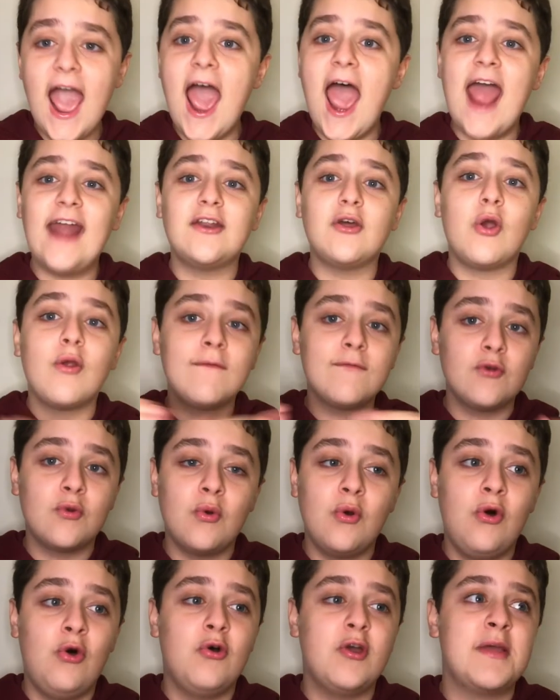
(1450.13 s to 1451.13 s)
And
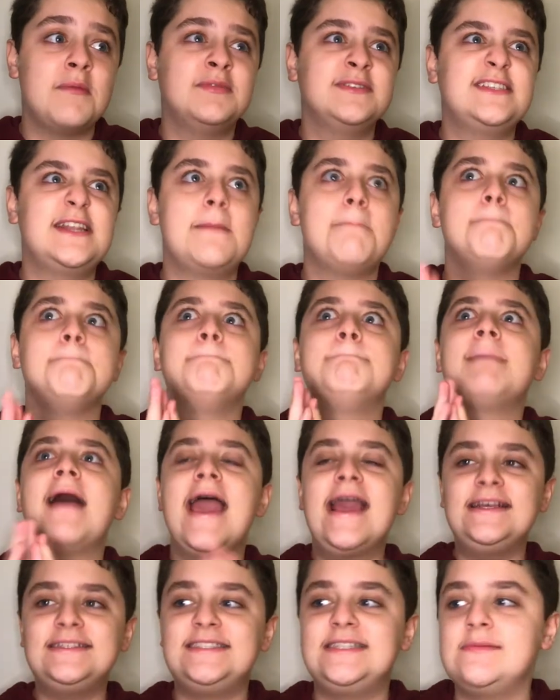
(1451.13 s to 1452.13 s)
overall, it was an
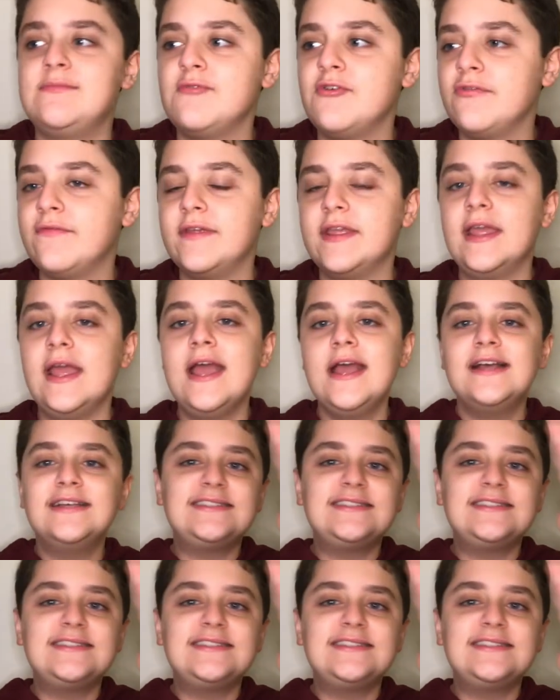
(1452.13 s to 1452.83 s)
amazing movie.